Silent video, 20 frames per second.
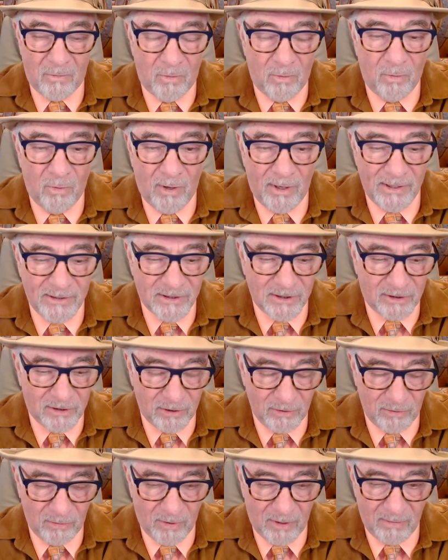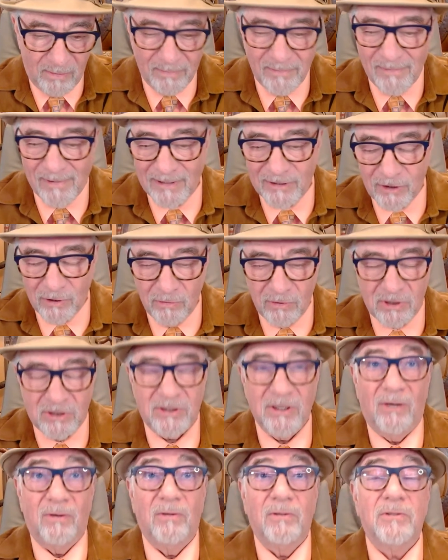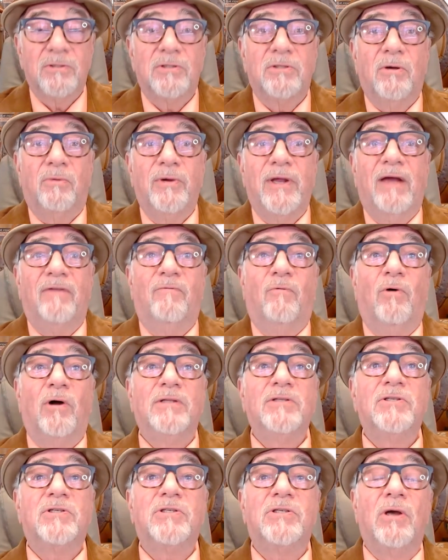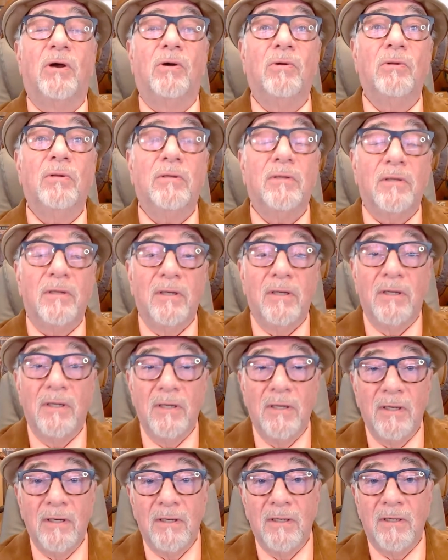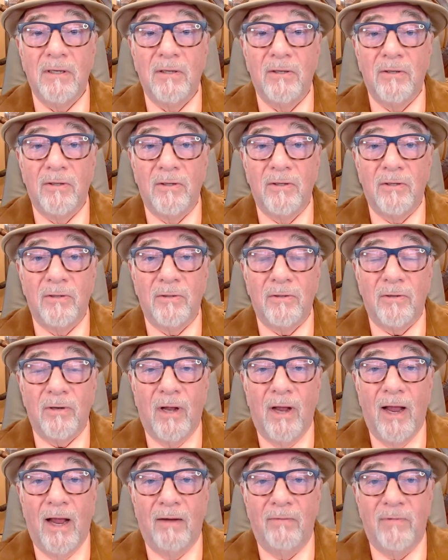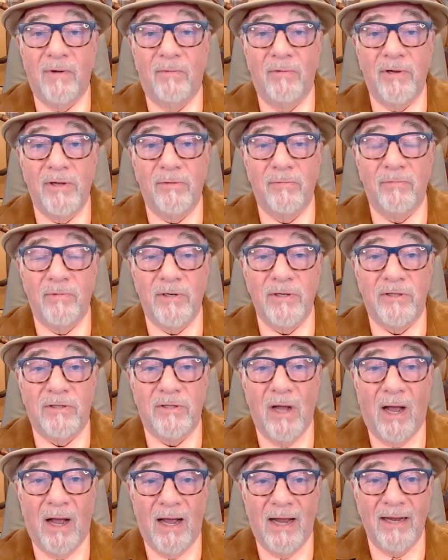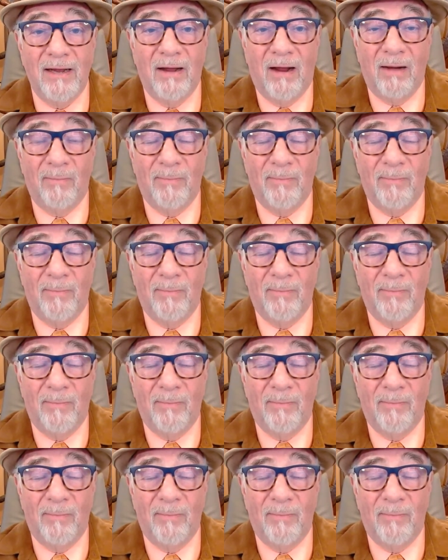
What is it? Two? What do you mean by two souls? Don't we have one soul? And when we, we die, our